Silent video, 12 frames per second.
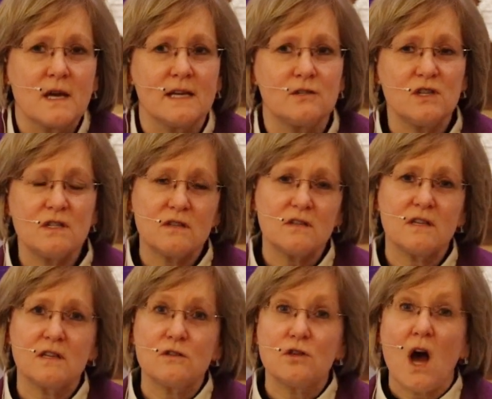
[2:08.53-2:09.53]
And Jesus
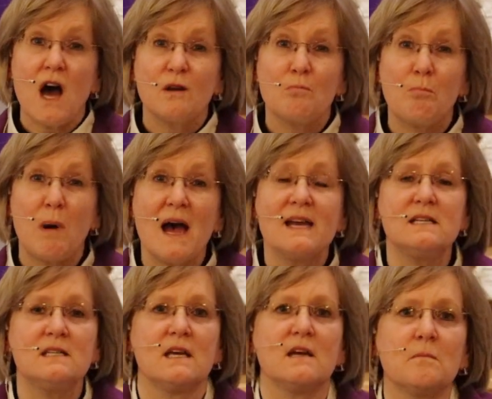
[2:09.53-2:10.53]
says to
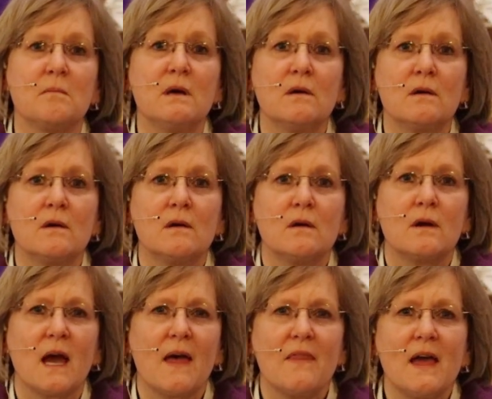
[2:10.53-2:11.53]
unbind him,
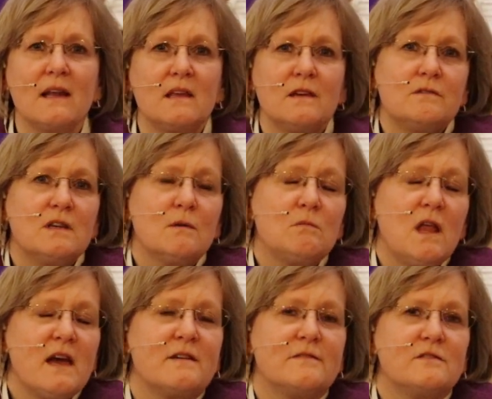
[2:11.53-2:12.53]
and that gives him
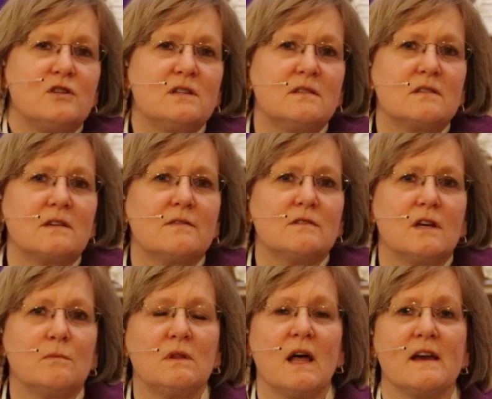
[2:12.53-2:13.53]
life. Jesus gives
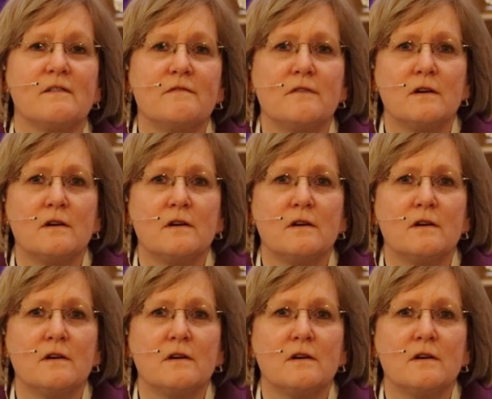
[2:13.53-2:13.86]
him life.